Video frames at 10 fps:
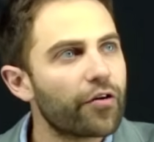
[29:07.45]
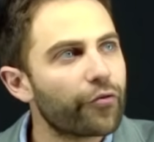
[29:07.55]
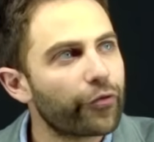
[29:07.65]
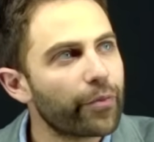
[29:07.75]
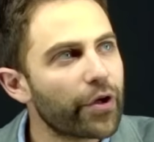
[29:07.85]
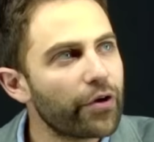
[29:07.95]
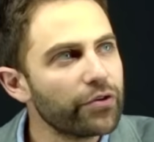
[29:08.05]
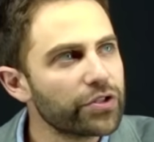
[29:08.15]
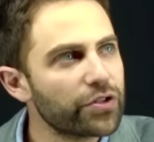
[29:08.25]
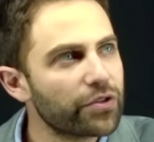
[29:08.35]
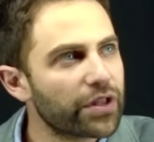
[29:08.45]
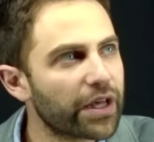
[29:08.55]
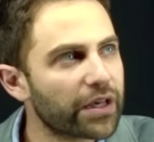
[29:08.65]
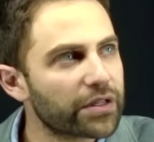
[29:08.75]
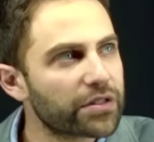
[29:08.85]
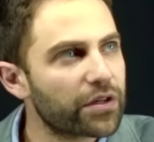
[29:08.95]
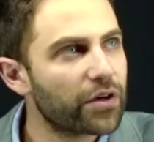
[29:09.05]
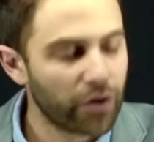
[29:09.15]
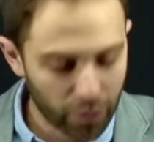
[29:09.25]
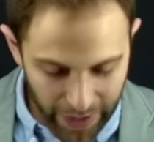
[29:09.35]
From those two things,
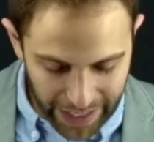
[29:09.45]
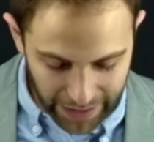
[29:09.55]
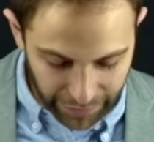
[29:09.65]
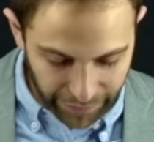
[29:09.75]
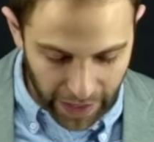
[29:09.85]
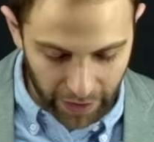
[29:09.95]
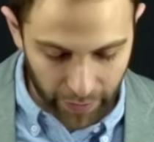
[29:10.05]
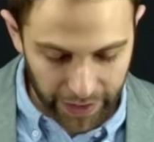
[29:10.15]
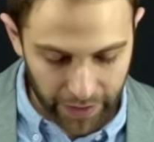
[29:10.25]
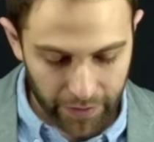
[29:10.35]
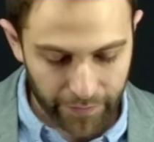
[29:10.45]
we get the following.